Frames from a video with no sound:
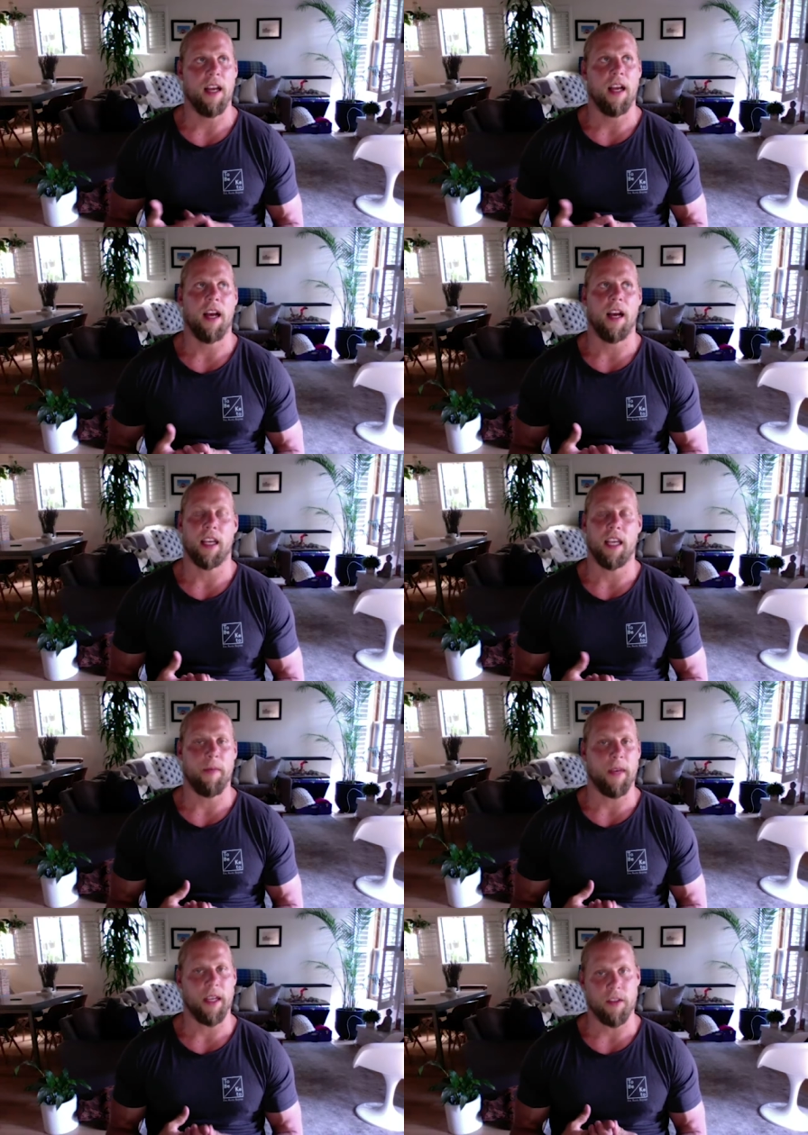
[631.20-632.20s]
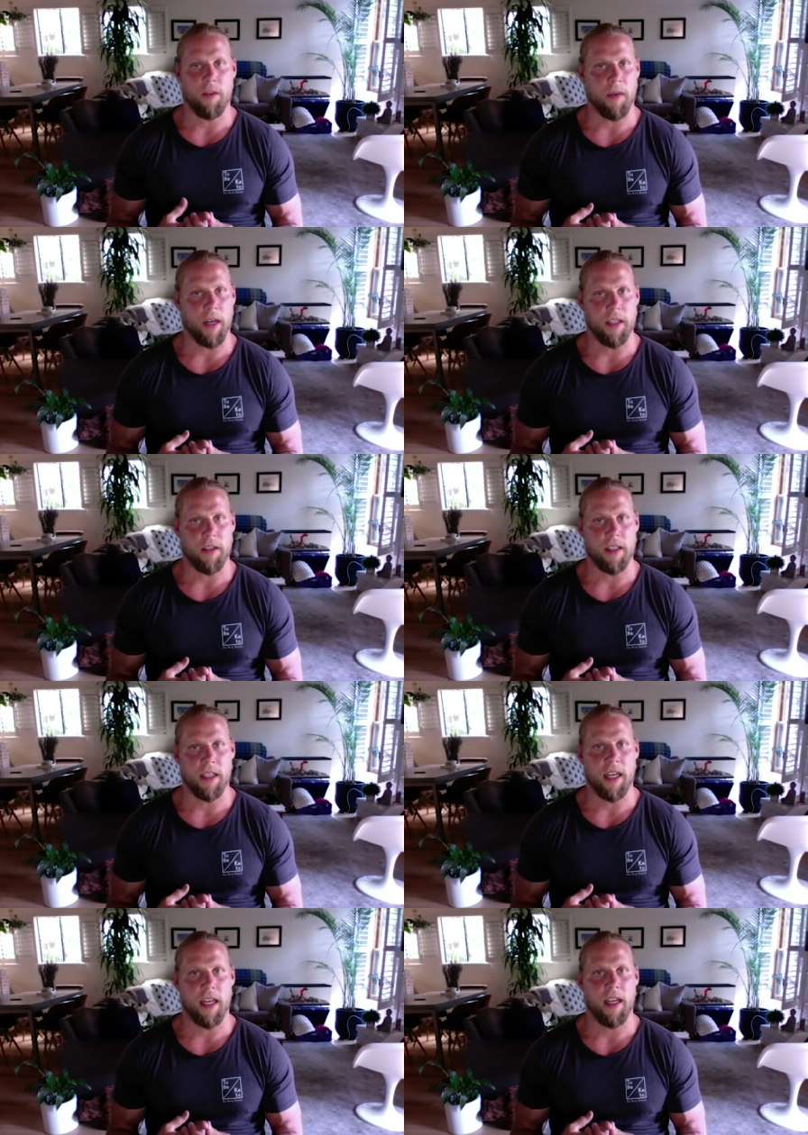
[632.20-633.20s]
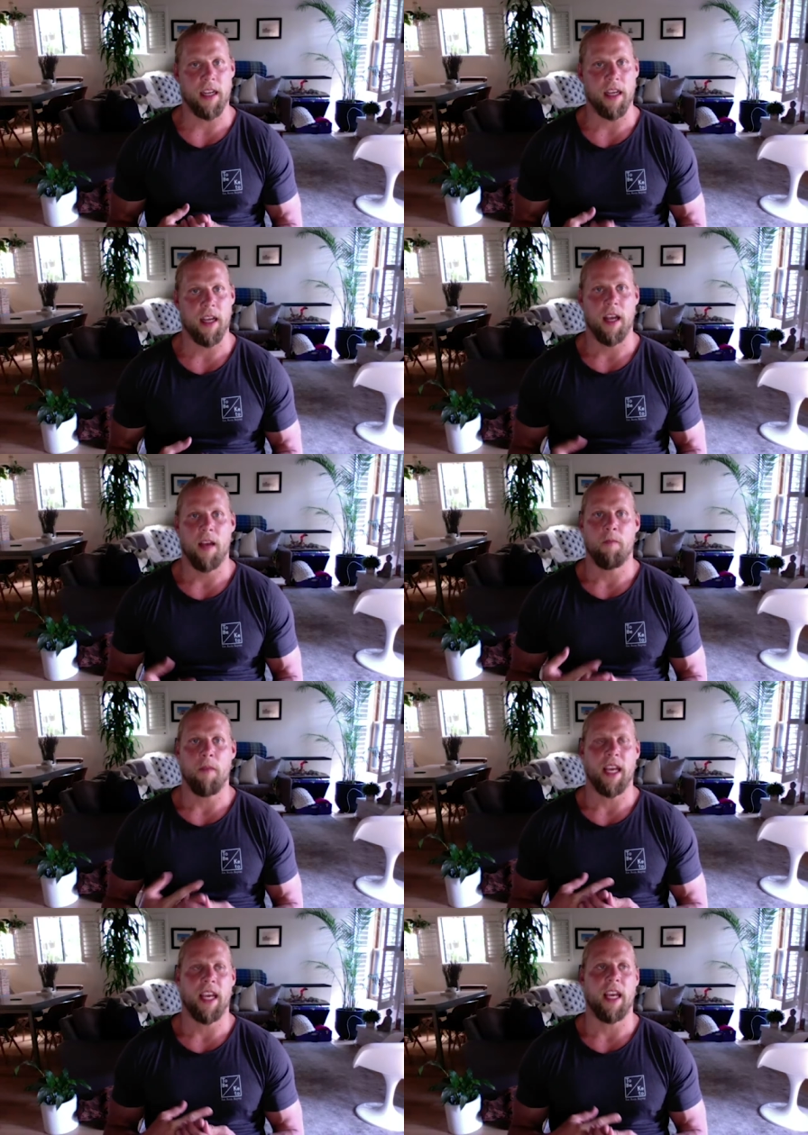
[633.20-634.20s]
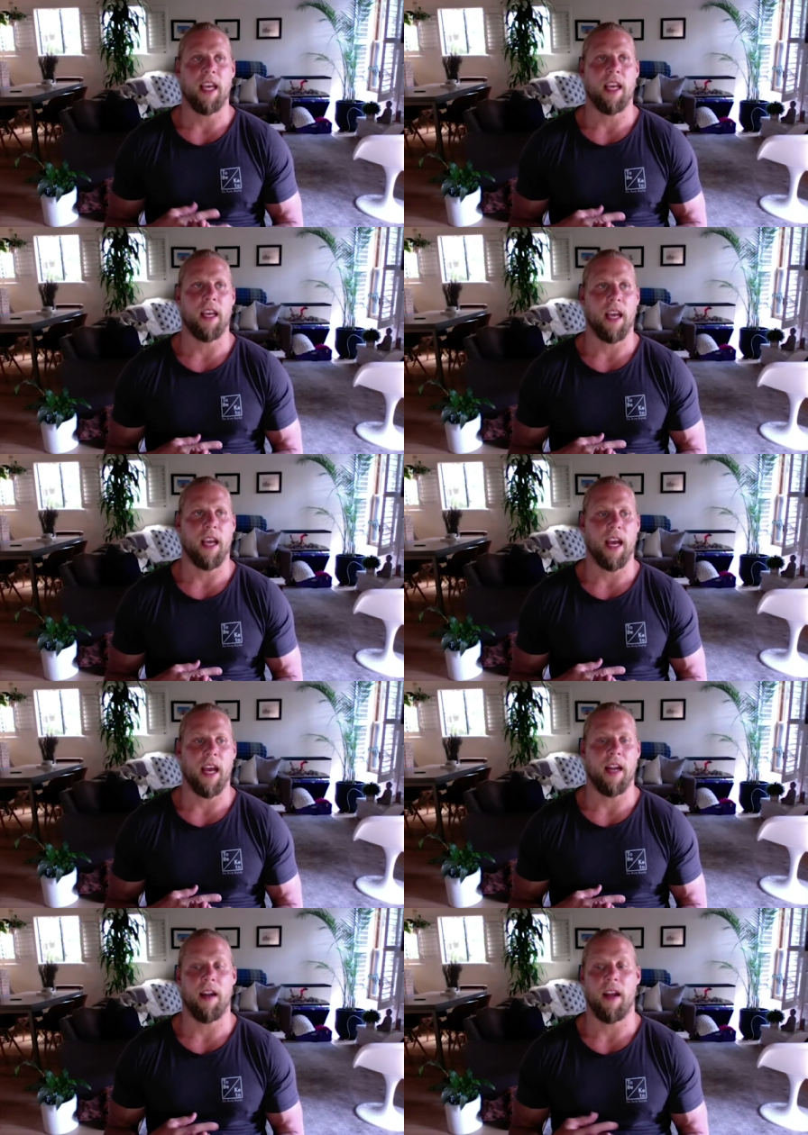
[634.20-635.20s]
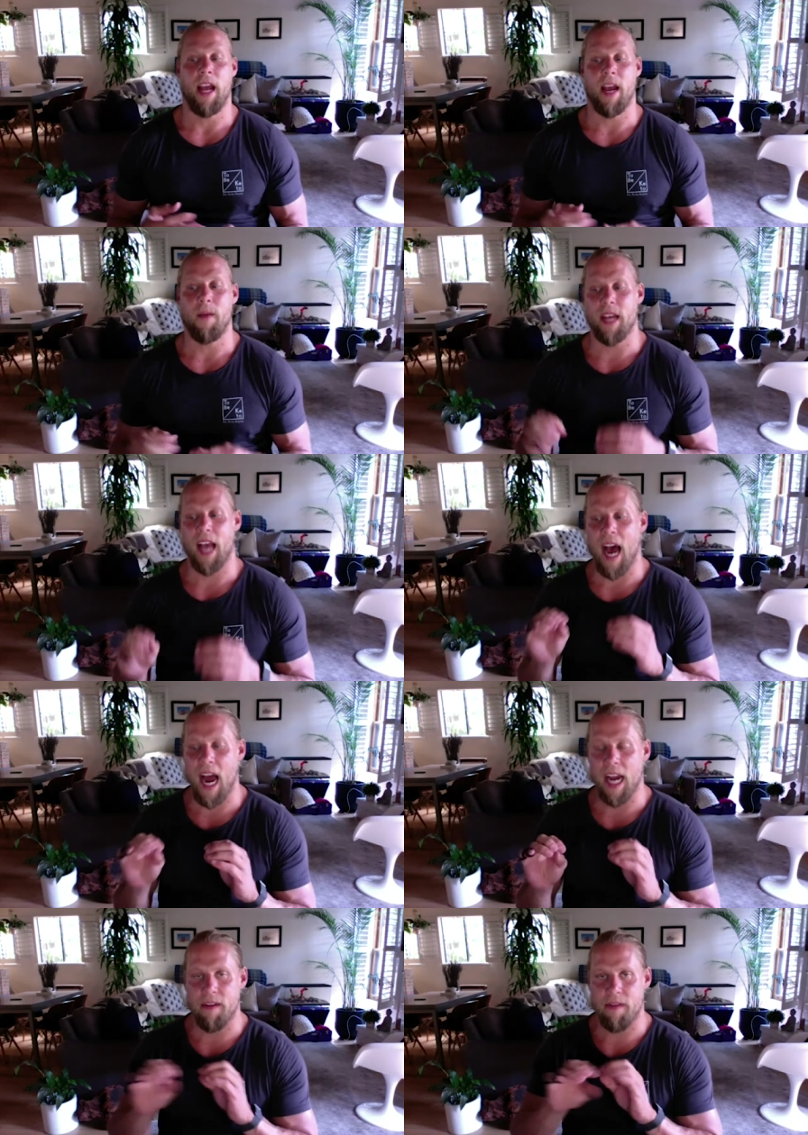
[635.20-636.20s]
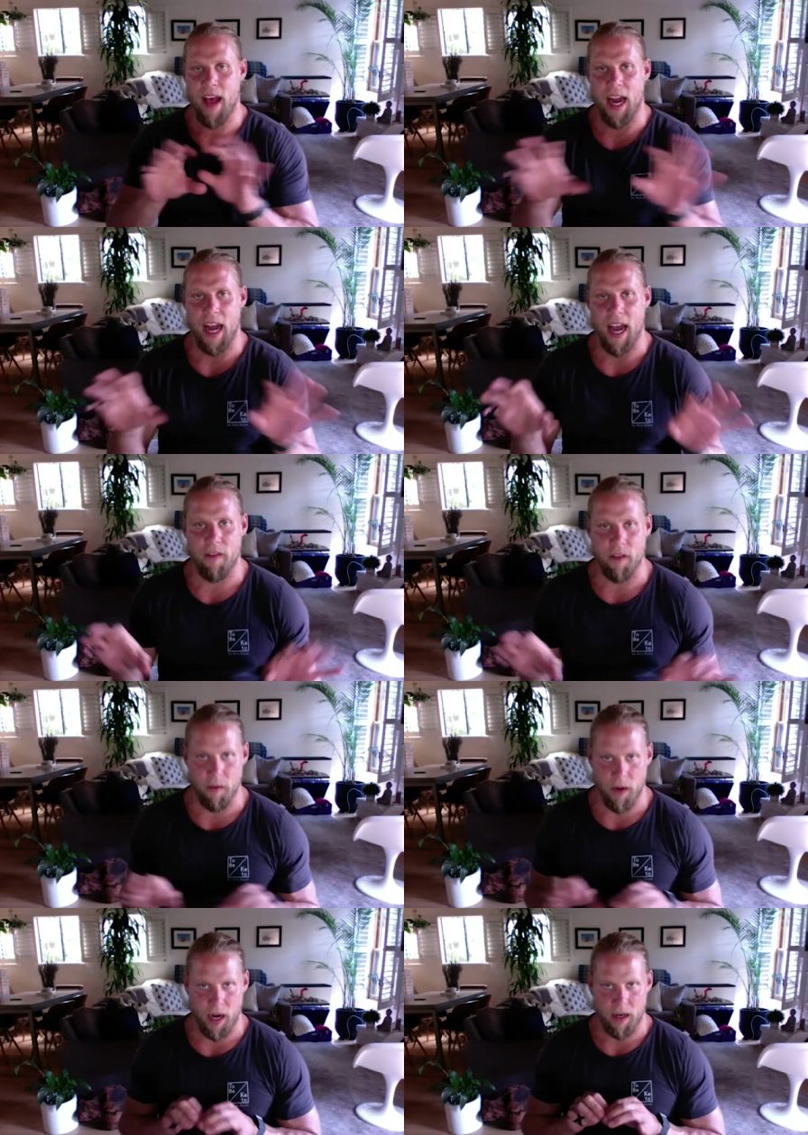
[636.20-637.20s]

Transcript: uh, keeping it super interesting, mm-hmm. making and and we hide fat everywhere.